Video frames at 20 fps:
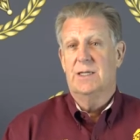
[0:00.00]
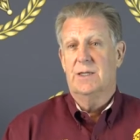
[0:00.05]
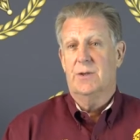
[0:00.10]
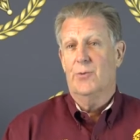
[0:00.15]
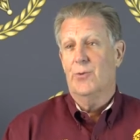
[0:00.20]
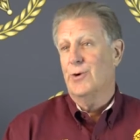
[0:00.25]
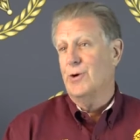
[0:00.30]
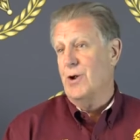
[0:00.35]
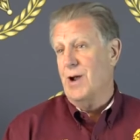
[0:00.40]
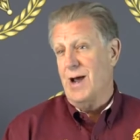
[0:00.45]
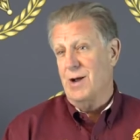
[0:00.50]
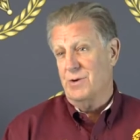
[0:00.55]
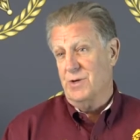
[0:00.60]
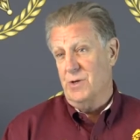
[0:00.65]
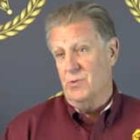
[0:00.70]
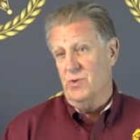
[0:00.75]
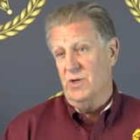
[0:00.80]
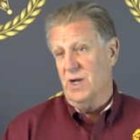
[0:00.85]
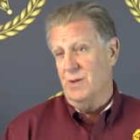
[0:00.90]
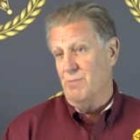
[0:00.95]
to where you're out
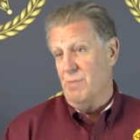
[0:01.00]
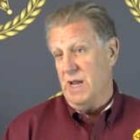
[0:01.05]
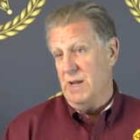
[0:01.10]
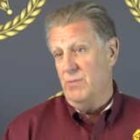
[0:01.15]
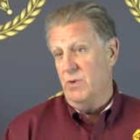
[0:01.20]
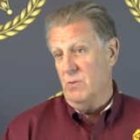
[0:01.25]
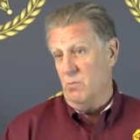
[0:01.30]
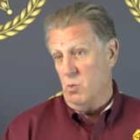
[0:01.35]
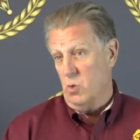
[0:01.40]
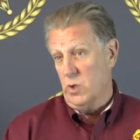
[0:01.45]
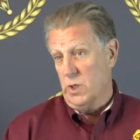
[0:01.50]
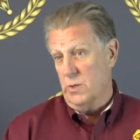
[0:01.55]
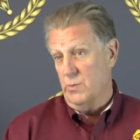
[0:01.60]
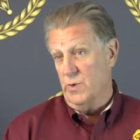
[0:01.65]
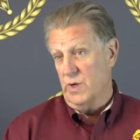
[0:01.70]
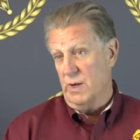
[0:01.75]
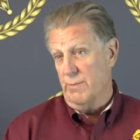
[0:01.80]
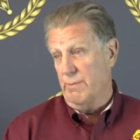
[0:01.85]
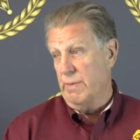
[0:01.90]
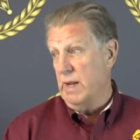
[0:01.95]
there with the people, working
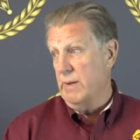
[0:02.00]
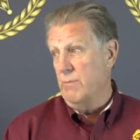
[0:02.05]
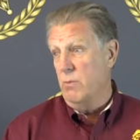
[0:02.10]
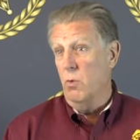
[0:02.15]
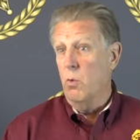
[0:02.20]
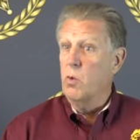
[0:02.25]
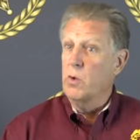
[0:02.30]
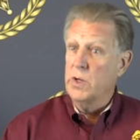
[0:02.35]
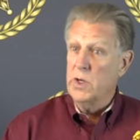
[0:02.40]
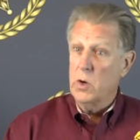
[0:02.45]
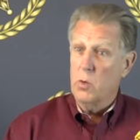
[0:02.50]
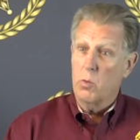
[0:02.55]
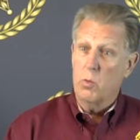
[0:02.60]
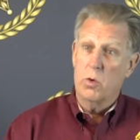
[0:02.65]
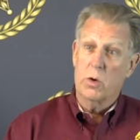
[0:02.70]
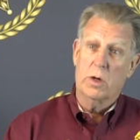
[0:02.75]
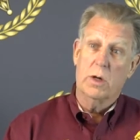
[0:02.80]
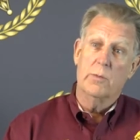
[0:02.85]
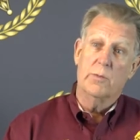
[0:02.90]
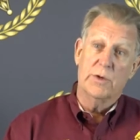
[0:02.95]
with the people, where you're
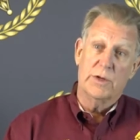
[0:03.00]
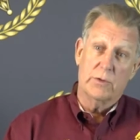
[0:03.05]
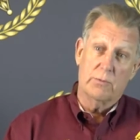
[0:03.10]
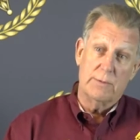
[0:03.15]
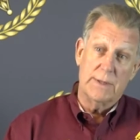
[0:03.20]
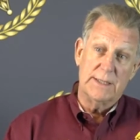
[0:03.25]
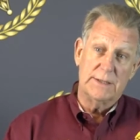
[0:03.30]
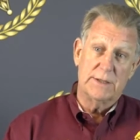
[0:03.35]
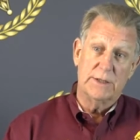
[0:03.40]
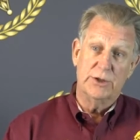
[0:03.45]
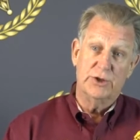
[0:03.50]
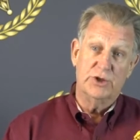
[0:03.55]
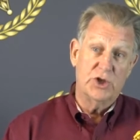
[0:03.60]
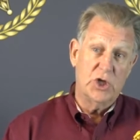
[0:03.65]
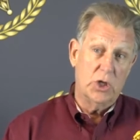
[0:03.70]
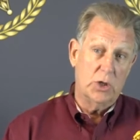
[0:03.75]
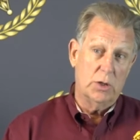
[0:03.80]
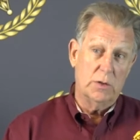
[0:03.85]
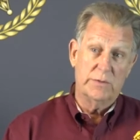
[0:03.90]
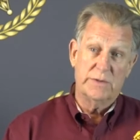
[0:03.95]
working with the rest of these
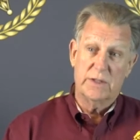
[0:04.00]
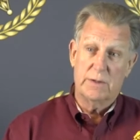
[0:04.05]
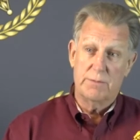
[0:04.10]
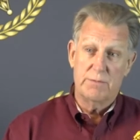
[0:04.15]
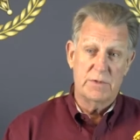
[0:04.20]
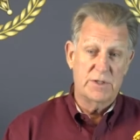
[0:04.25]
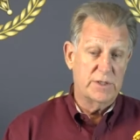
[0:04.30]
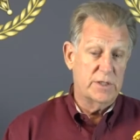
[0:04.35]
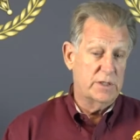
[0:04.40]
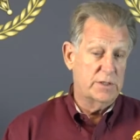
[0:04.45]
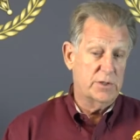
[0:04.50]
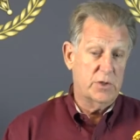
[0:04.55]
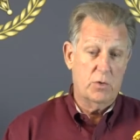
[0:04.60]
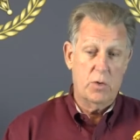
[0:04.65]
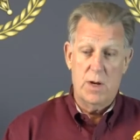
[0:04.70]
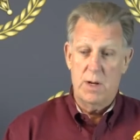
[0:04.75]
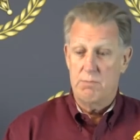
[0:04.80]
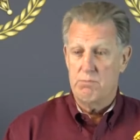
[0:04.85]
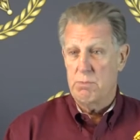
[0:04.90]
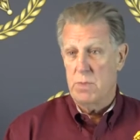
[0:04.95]
sheriffs, and such
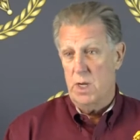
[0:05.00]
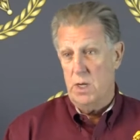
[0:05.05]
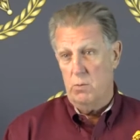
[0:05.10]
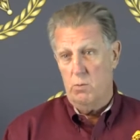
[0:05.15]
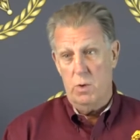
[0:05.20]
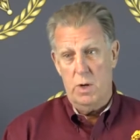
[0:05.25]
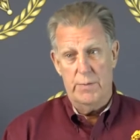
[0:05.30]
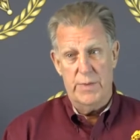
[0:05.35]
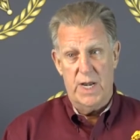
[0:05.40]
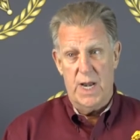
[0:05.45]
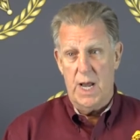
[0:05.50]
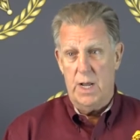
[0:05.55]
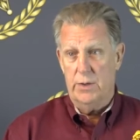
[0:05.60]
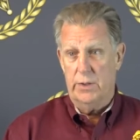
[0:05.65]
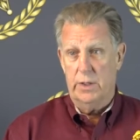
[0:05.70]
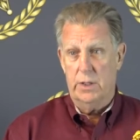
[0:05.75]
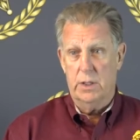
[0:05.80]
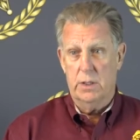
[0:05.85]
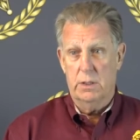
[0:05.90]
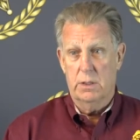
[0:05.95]
great men and women
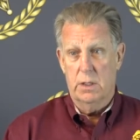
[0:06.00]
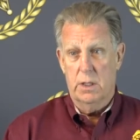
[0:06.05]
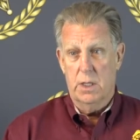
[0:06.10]
out there,